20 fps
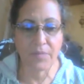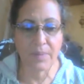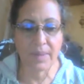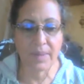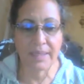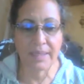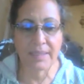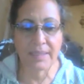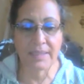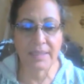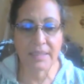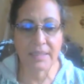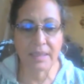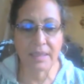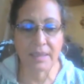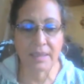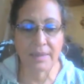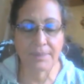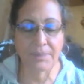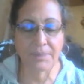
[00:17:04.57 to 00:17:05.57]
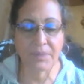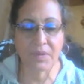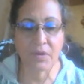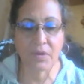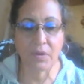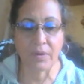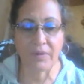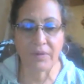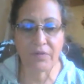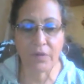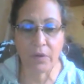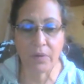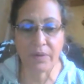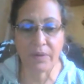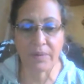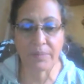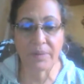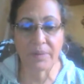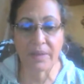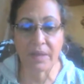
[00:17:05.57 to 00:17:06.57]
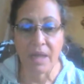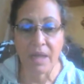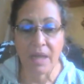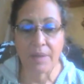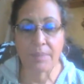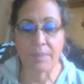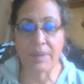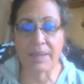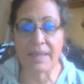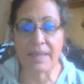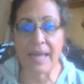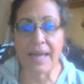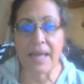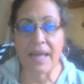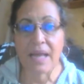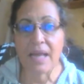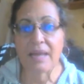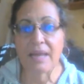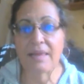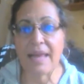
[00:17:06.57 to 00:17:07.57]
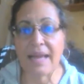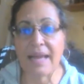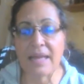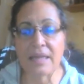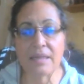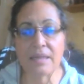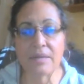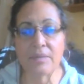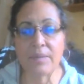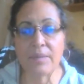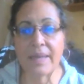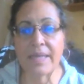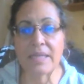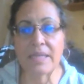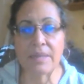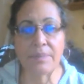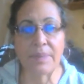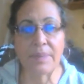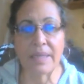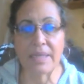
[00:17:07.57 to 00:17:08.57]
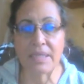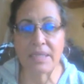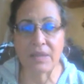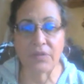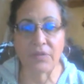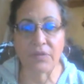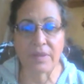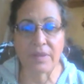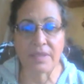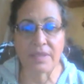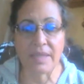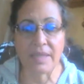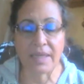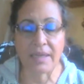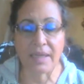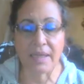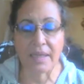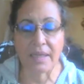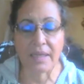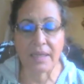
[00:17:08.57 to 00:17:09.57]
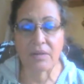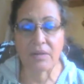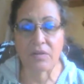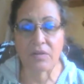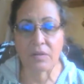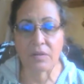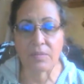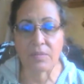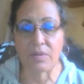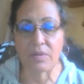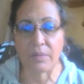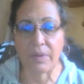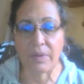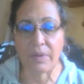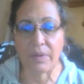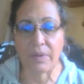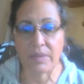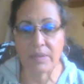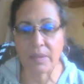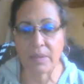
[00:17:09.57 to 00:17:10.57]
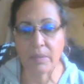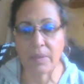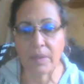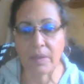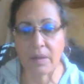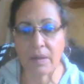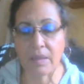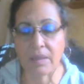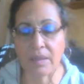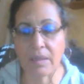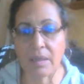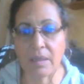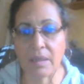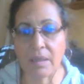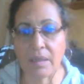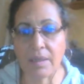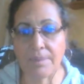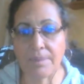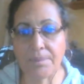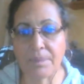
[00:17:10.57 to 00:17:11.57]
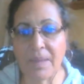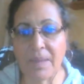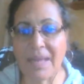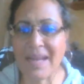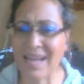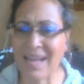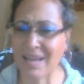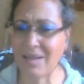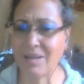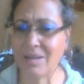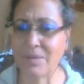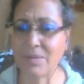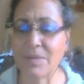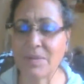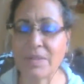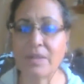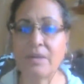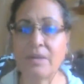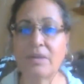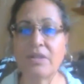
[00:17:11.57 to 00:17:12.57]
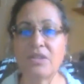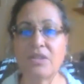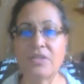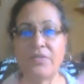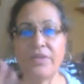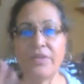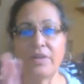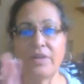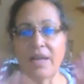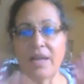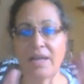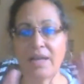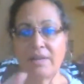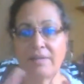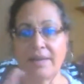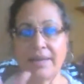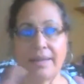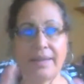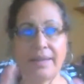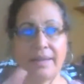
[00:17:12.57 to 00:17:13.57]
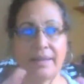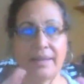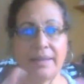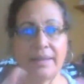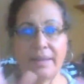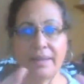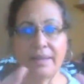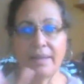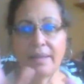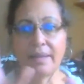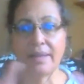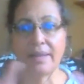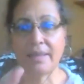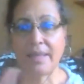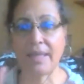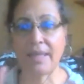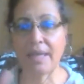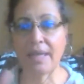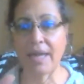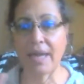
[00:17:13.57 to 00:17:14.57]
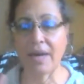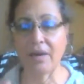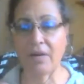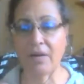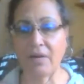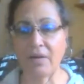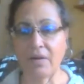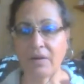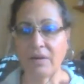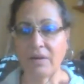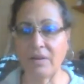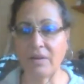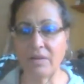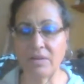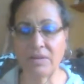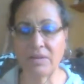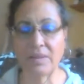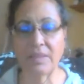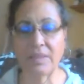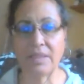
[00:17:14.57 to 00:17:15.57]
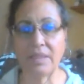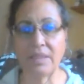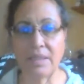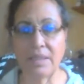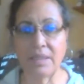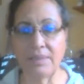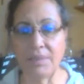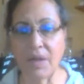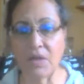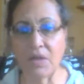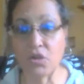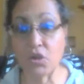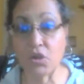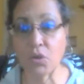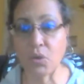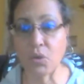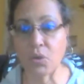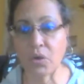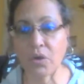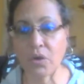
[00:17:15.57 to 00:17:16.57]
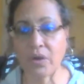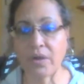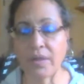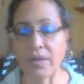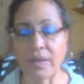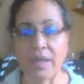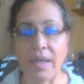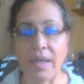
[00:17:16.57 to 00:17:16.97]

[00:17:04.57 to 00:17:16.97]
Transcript: are in a safe place going forward. But that makes a big difference, I think, in terms of bringing someone on, and it helps, you know, because you feel kind of like in the air, you know, and unsure.